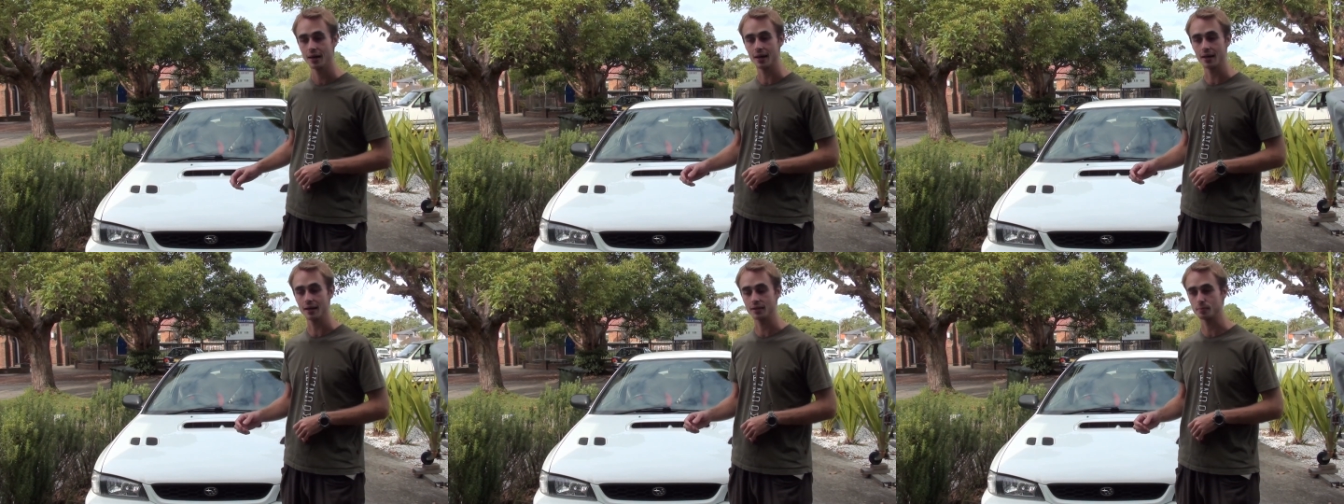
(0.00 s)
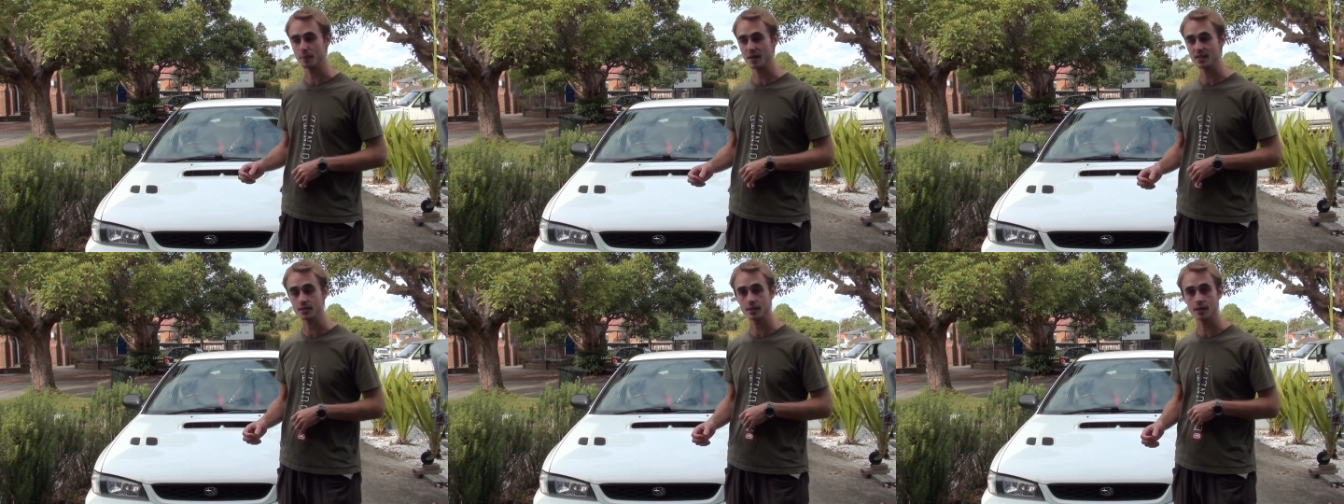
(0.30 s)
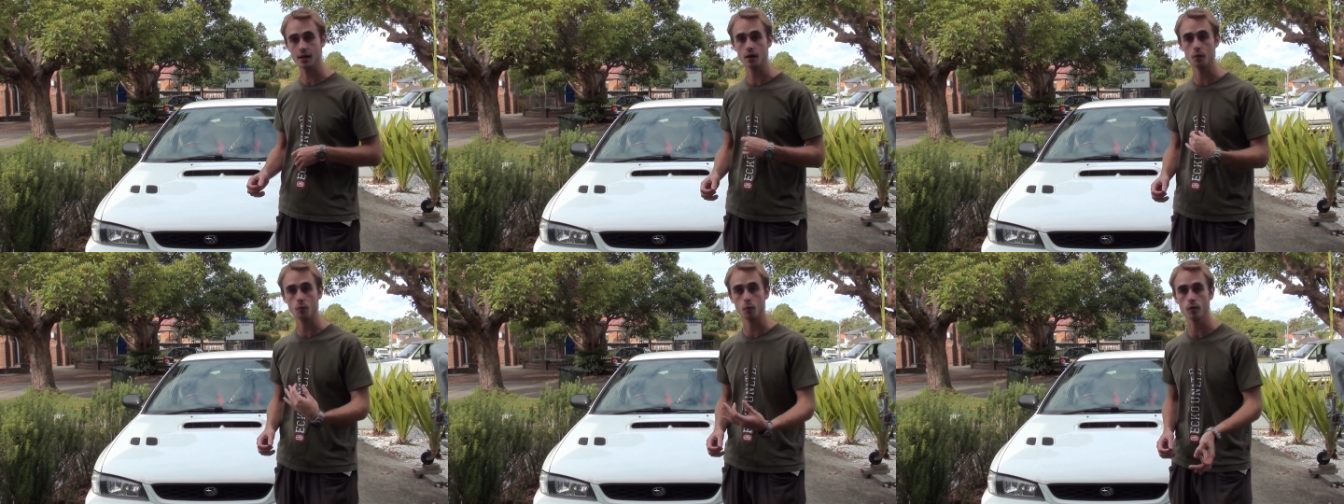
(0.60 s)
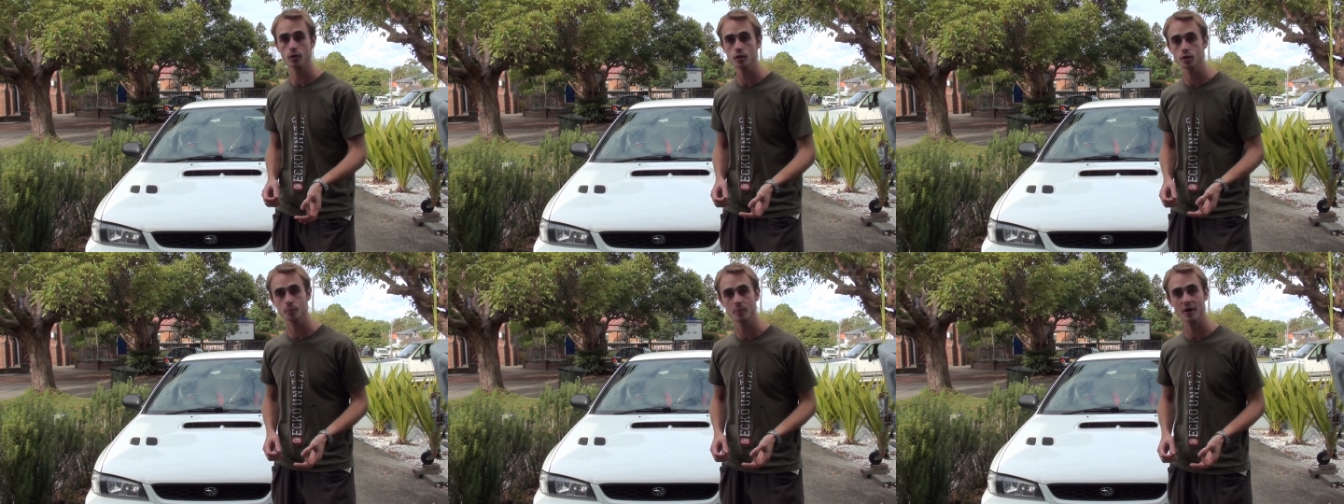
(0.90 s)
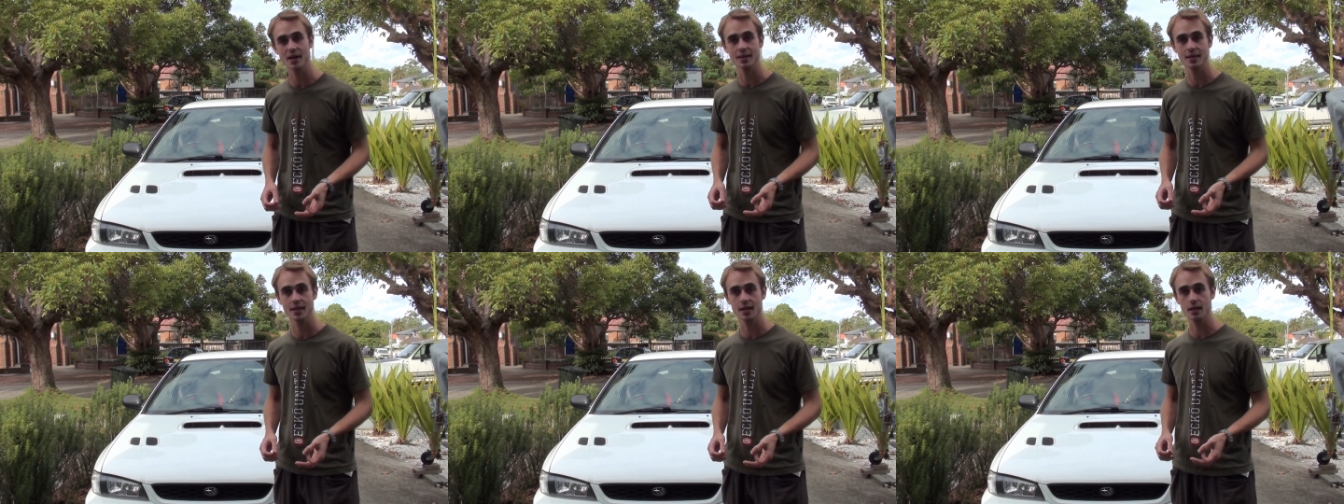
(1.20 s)
It's basically a water
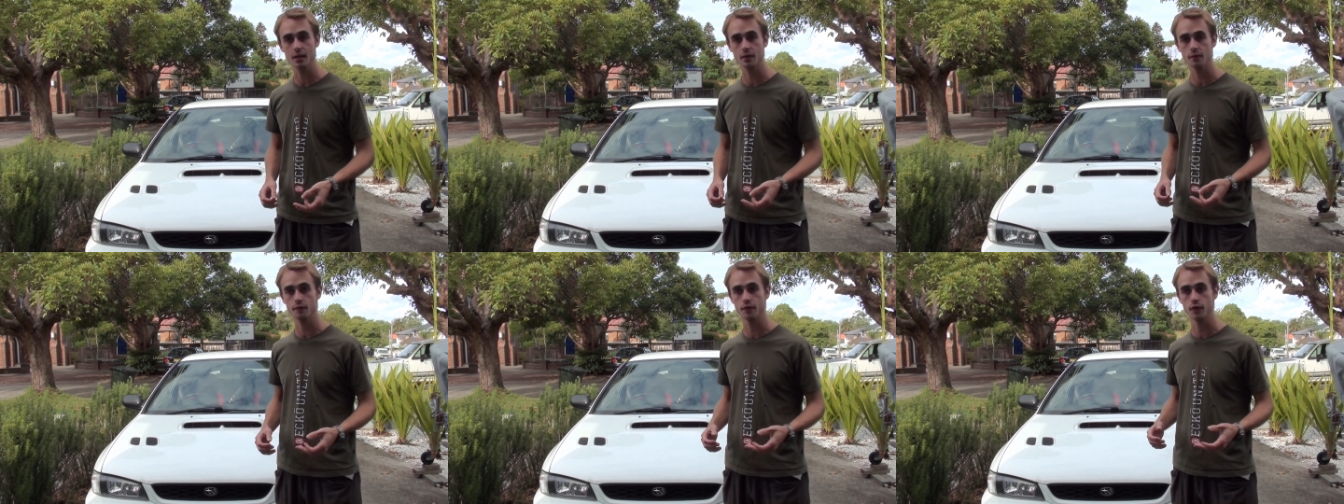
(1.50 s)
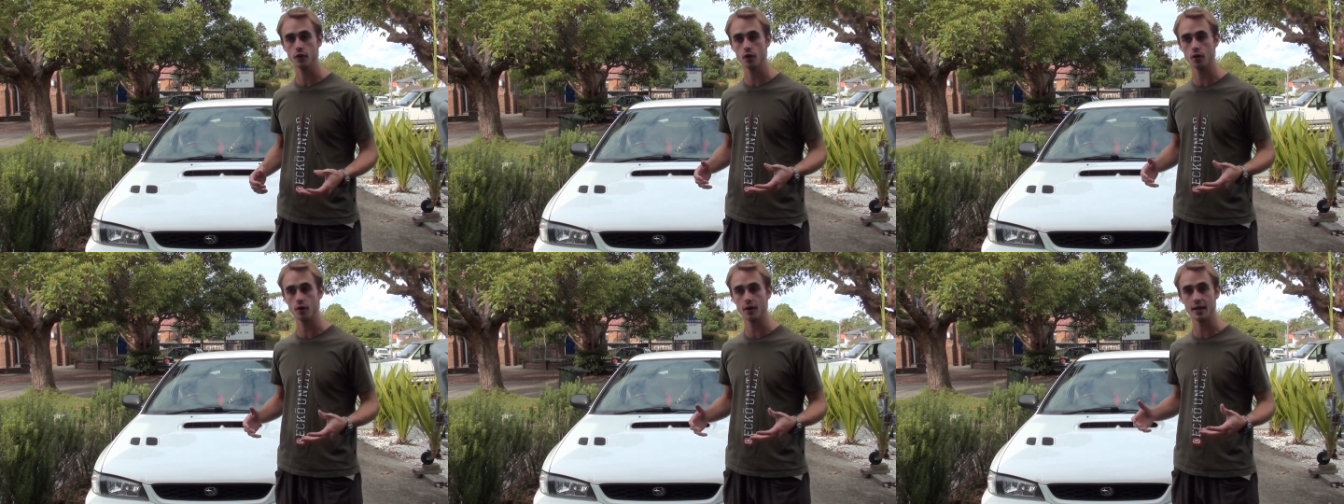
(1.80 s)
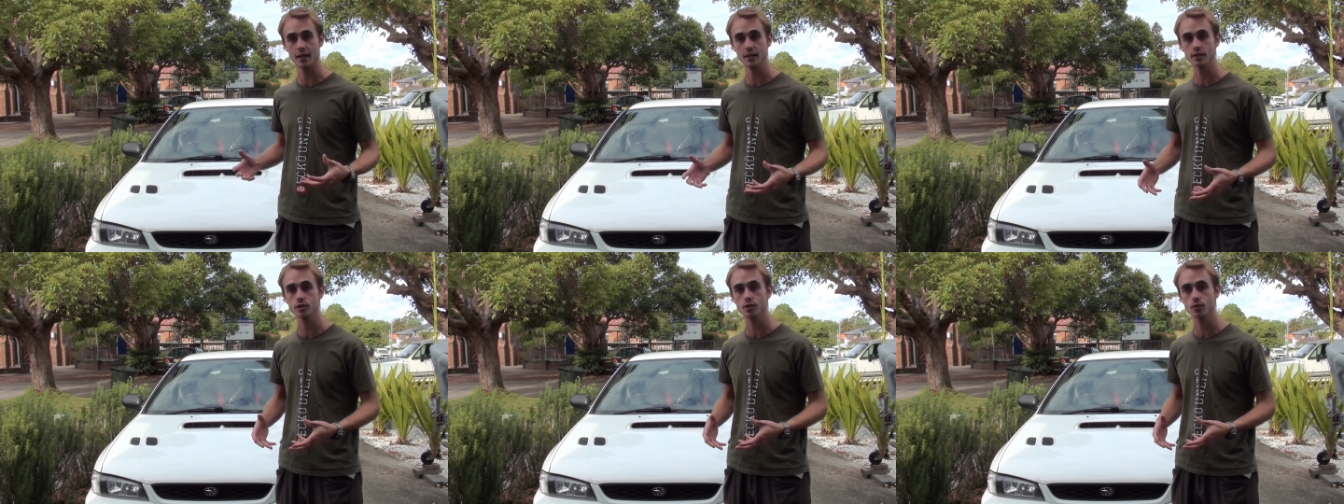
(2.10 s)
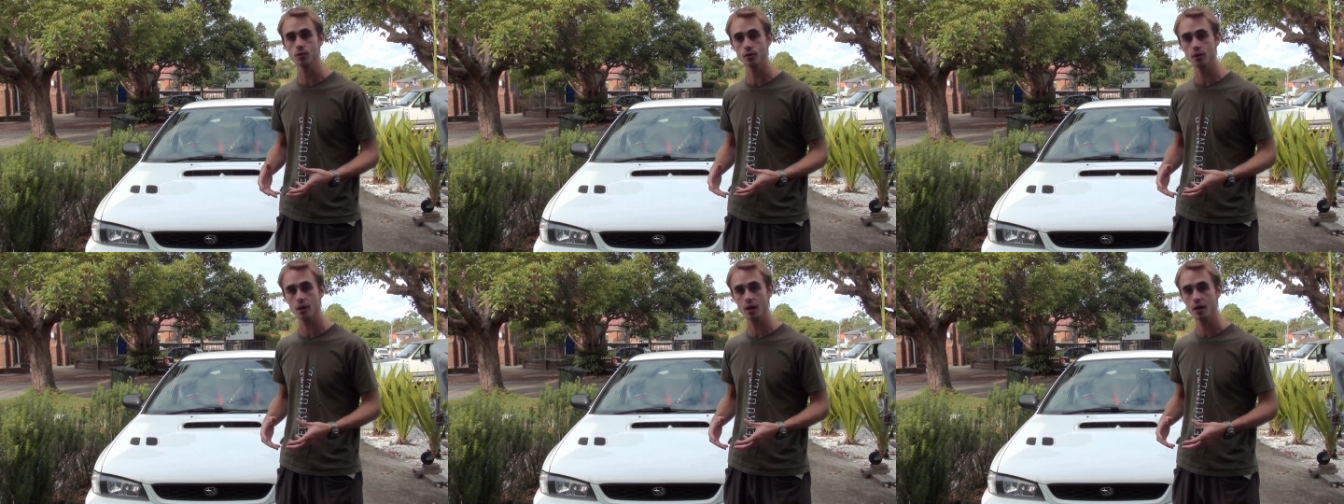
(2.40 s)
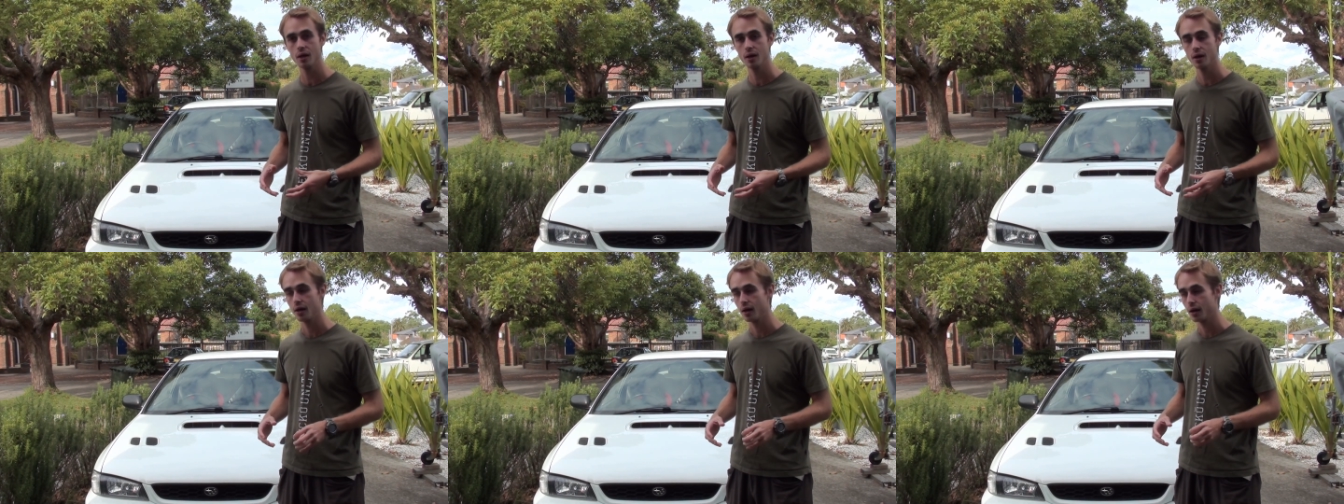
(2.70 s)
spray kit for your intercooler